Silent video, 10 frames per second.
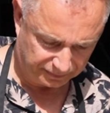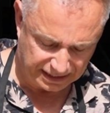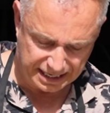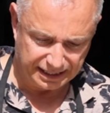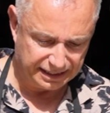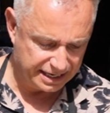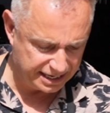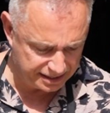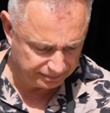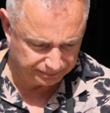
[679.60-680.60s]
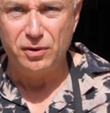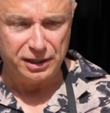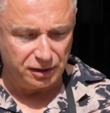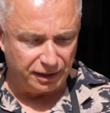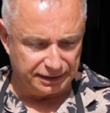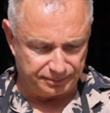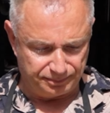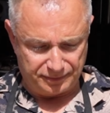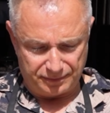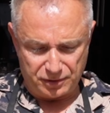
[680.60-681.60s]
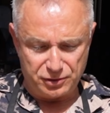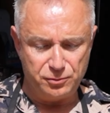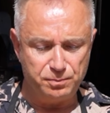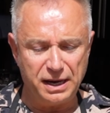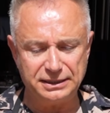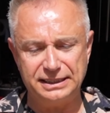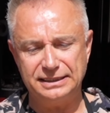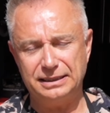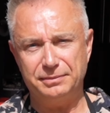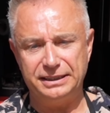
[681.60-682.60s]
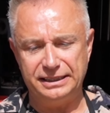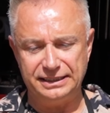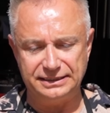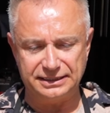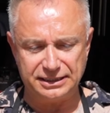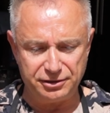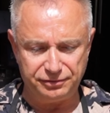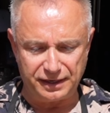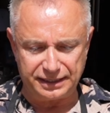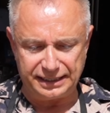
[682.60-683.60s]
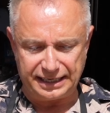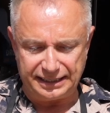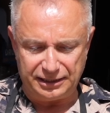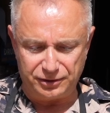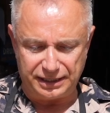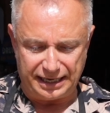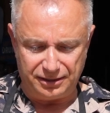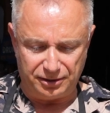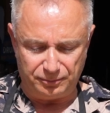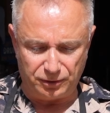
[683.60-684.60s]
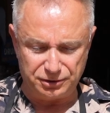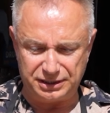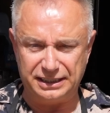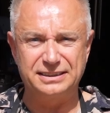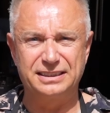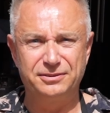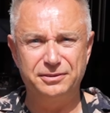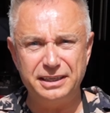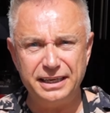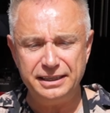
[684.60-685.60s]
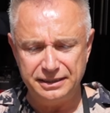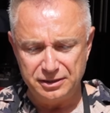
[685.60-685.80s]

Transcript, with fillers: That in there. Right guys, you must get some of these. These are so fucking handy. Look at that, look, watch this. Ready?